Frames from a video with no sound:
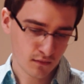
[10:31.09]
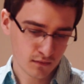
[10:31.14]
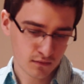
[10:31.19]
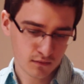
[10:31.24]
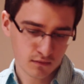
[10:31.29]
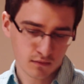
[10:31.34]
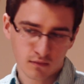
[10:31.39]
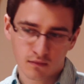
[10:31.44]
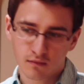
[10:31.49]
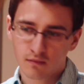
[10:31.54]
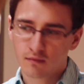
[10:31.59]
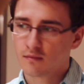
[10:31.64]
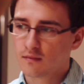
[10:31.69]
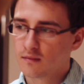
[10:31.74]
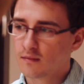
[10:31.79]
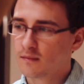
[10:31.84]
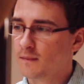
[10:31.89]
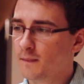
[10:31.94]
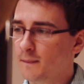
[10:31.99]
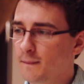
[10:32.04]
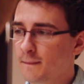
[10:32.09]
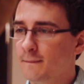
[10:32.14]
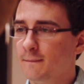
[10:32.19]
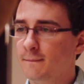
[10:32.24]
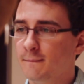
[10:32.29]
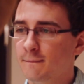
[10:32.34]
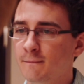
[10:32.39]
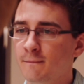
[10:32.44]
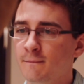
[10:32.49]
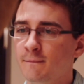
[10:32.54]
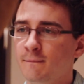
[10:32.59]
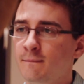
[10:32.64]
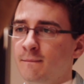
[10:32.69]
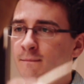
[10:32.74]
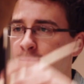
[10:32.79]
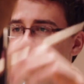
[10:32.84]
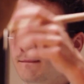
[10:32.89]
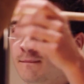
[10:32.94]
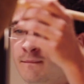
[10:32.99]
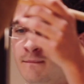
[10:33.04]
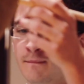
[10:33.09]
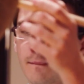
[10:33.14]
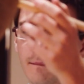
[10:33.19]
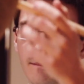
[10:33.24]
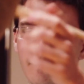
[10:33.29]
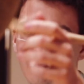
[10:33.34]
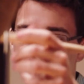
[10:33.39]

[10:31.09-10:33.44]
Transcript: to show that, if you're applying to